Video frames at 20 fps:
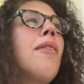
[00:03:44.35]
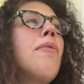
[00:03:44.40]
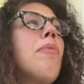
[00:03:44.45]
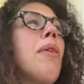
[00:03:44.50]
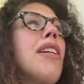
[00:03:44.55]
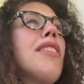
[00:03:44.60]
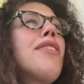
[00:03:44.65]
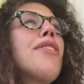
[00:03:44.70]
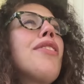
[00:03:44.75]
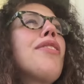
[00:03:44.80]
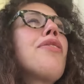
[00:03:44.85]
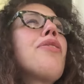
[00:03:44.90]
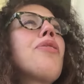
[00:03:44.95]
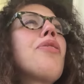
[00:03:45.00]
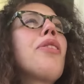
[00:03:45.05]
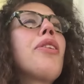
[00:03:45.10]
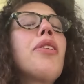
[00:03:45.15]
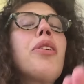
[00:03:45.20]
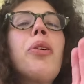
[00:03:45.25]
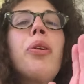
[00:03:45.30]
My
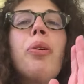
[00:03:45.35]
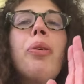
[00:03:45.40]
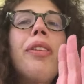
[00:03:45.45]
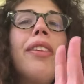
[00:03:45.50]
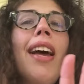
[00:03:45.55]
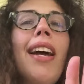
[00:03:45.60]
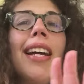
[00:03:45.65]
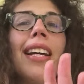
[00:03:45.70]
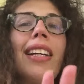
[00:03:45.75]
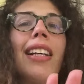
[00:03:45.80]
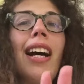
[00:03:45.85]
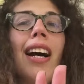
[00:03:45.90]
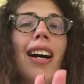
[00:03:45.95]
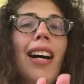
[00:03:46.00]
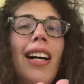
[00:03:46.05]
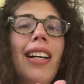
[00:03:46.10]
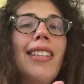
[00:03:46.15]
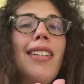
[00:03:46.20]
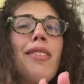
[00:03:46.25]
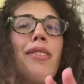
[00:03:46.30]
sister, who thank
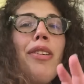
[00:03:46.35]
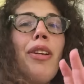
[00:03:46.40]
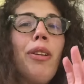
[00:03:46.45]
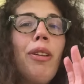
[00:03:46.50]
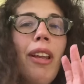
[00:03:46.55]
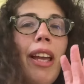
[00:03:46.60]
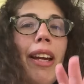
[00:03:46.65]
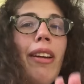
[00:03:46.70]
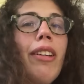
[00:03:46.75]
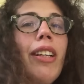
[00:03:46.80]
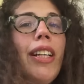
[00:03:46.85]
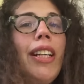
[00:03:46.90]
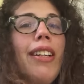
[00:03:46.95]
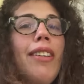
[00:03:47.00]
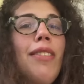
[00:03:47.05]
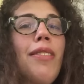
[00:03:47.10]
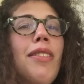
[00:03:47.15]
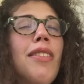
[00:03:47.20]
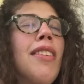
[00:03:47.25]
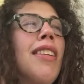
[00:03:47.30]
God is
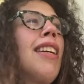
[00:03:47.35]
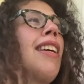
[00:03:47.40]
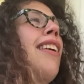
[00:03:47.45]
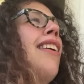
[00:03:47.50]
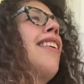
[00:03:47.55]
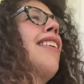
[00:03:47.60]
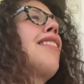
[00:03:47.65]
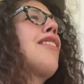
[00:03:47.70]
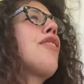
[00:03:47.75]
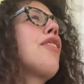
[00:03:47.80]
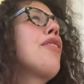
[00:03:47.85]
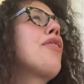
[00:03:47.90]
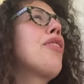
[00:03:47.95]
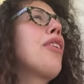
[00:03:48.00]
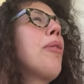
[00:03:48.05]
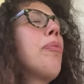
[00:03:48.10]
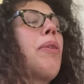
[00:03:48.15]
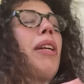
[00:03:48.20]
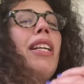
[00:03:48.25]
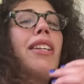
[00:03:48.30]
hilarious, she
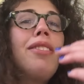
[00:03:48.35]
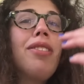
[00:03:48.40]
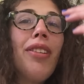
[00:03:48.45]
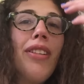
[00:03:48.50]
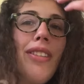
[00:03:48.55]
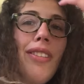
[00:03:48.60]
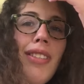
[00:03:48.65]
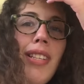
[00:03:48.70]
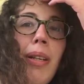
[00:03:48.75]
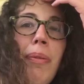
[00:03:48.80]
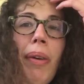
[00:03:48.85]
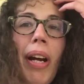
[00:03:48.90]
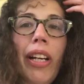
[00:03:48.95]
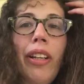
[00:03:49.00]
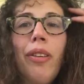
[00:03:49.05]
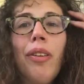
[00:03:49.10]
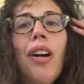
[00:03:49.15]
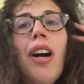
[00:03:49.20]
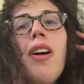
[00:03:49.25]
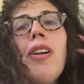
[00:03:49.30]
took me to see my
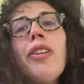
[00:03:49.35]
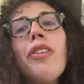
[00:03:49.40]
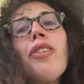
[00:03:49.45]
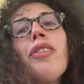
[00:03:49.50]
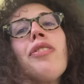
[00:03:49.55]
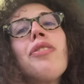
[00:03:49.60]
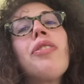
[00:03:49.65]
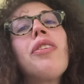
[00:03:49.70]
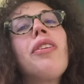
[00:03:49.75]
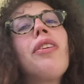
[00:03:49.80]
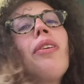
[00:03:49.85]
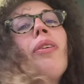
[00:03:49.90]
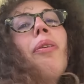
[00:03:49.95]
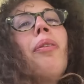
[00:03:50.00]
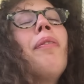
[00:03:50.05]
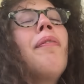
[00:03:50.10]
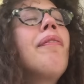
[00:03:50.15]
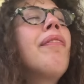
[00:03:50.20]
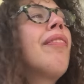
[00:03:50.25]
neurologist too